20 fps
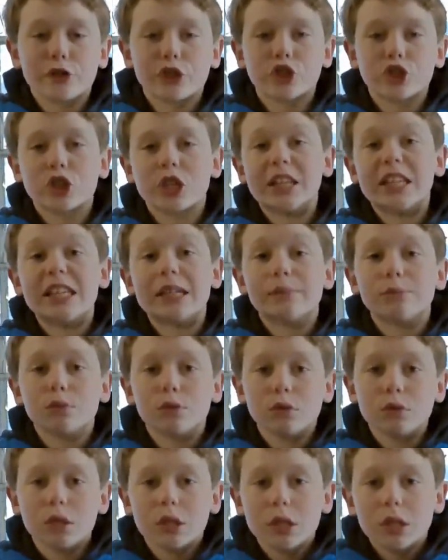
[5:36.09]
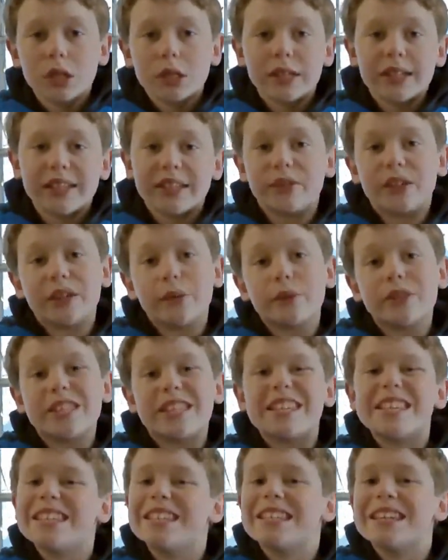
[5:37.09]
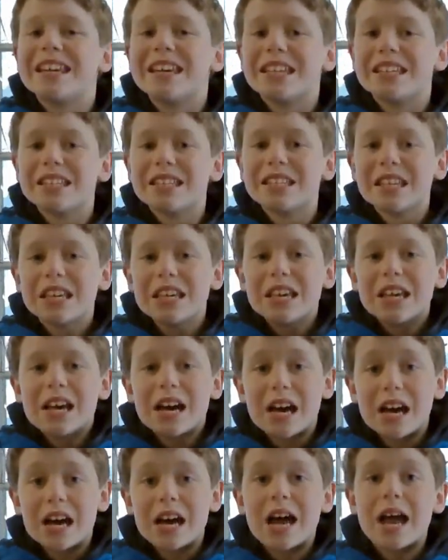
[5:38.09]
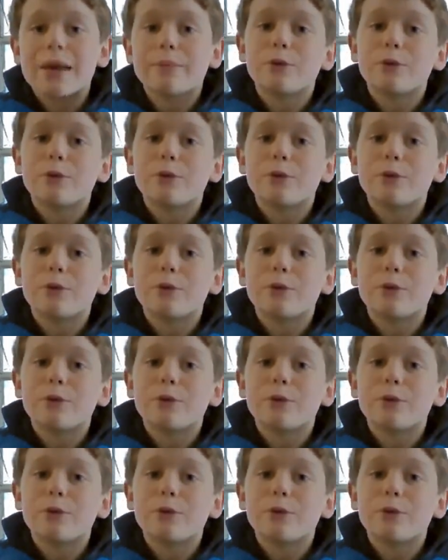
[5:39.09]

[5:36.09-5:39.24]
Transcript: March and April, like when the season ends.